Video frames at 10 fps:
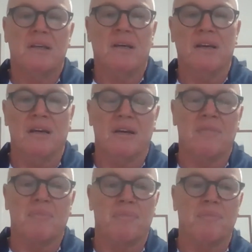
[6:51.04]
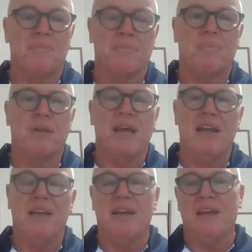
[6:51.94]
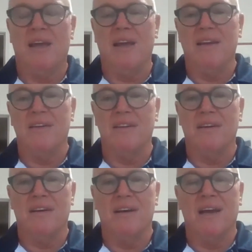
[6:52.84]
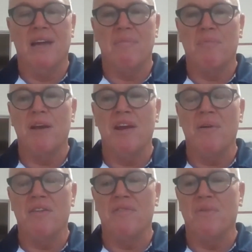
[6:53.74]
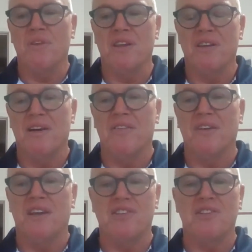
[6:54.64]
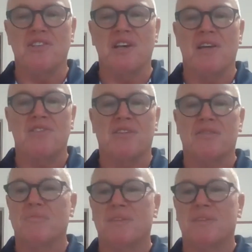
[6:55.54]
uh, planning and preparing for the next disaster.